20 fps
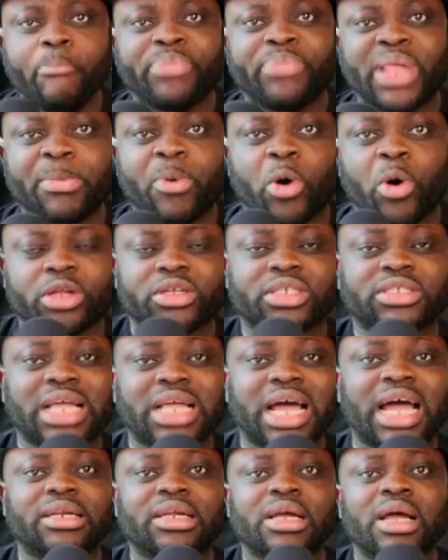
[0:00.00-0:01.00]
them
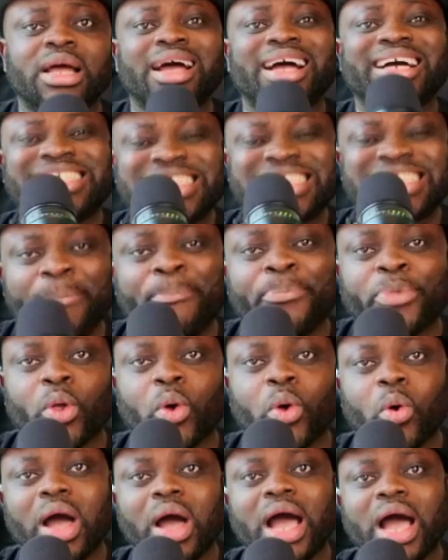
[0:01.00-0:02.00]
understand
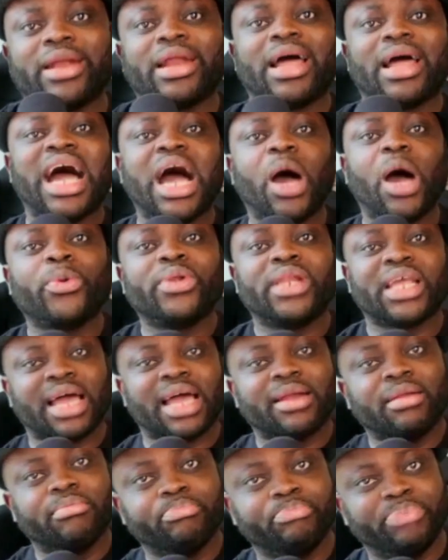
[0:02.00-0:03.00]
crypto and how they
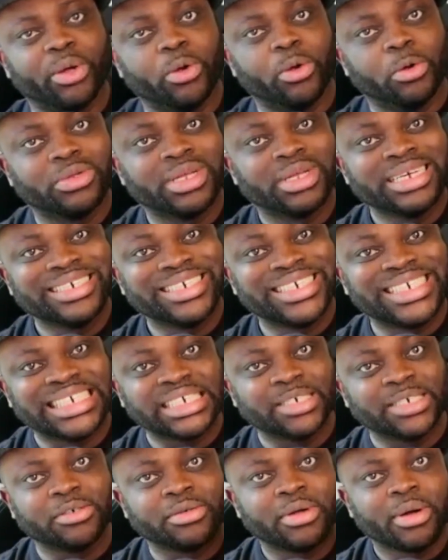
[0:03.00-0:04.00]
can build
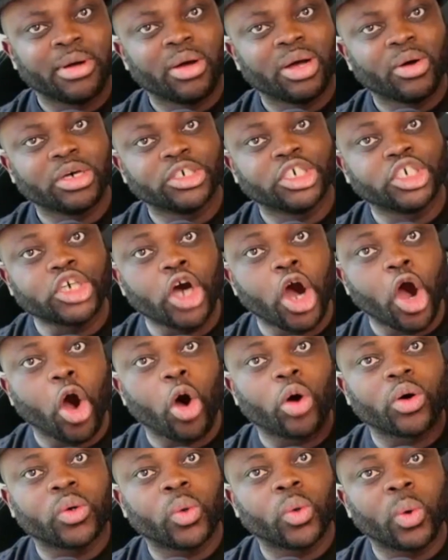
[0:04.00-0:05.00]
real,
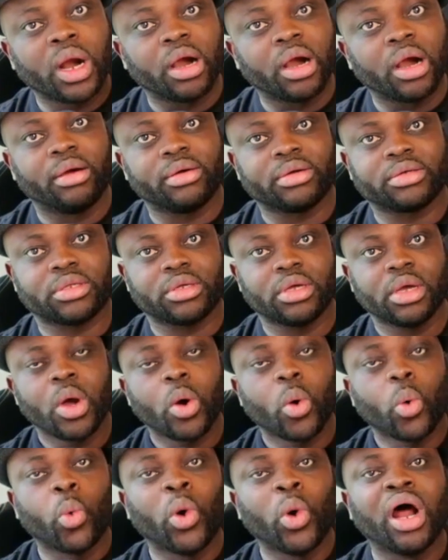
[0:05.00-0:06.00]
raw world,
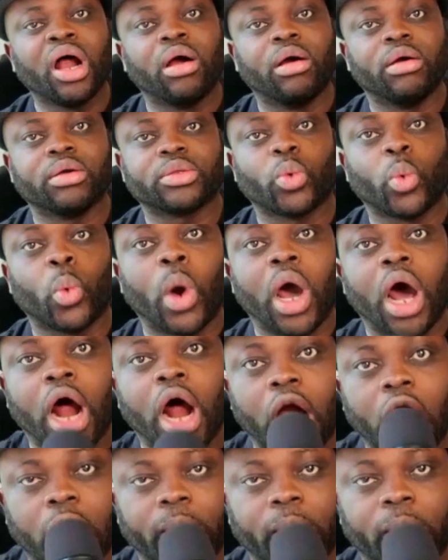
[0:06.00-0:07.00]
world,
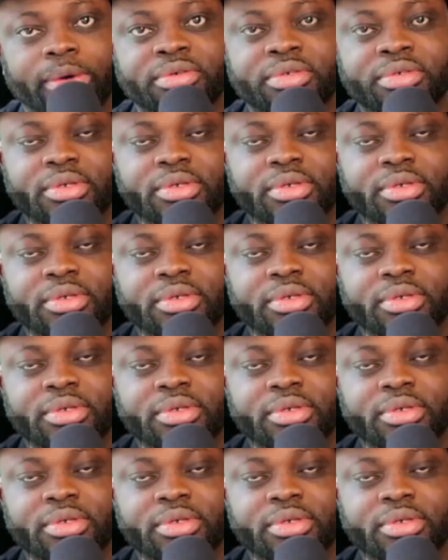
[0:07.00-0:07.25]
world.